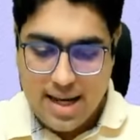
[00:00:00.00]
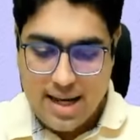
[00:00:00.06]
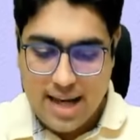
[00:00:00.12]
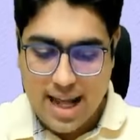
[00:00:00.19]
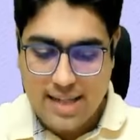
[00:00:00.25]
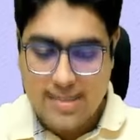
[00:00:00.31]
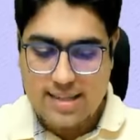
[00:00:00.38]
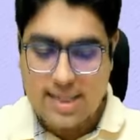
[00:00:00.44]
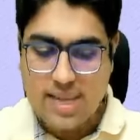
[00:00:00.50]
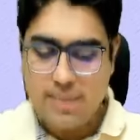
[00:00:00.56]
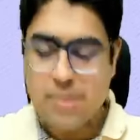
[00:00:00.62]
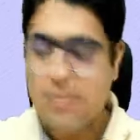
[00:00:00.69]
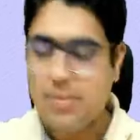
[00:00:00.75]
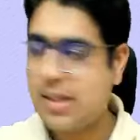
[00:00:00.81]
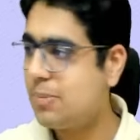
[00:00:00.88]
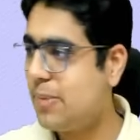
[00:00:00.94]
Last time I
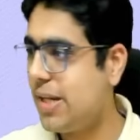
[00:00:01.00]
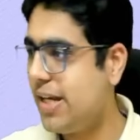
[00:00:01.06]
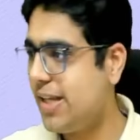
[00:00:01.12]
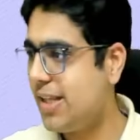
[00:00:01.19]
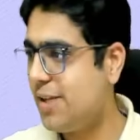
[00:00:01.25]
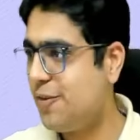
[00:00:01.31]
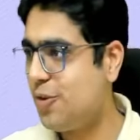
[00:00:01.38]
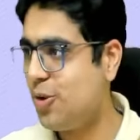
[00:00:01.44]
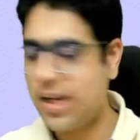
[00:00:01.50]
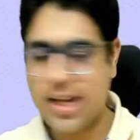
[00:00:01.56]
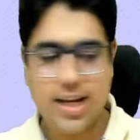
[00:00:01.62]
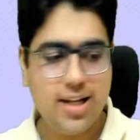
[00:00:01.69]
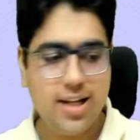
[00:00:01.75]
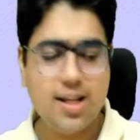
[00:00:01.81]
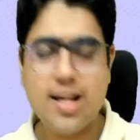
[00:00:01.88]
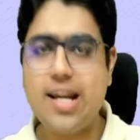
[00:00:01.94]
am explaining the flow
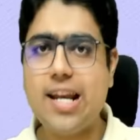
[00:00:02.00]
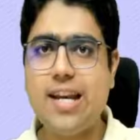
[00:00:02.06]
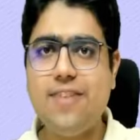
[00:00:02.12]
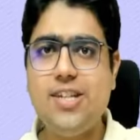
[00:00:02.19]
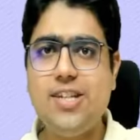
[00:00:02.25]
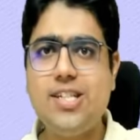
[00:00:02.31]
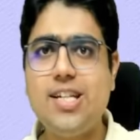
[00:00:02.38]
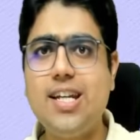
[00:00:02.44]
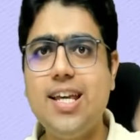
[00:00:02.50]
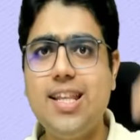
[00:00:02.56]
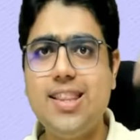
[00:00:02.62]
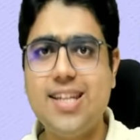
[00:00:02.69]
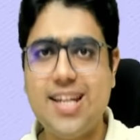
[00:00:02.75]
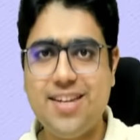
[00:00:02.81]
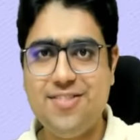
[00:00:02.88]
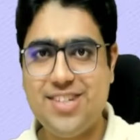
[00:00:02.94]
again. Revision
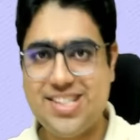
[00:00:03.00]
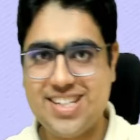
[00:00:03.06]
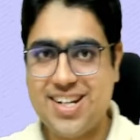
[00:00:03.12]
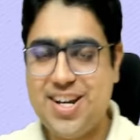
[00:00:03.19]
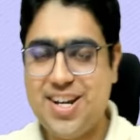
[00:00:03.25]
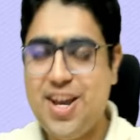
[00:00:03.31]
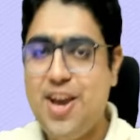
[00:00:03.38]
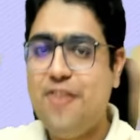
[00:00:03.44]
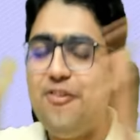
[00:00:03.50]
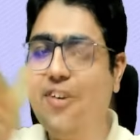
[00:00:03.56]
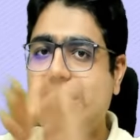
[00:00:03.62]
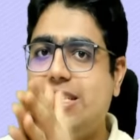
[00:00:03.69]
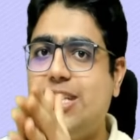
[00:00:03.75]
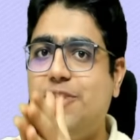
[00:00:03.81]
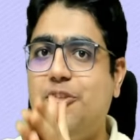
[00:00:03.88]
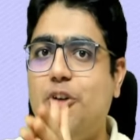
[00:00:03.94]
in the revision.
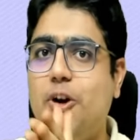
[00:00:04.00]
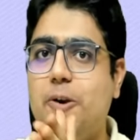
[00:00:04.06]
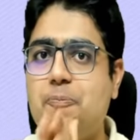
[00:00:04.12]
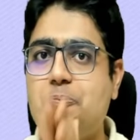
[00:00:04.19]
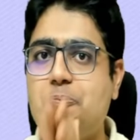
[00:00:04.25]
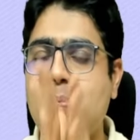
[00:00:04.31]
First of all,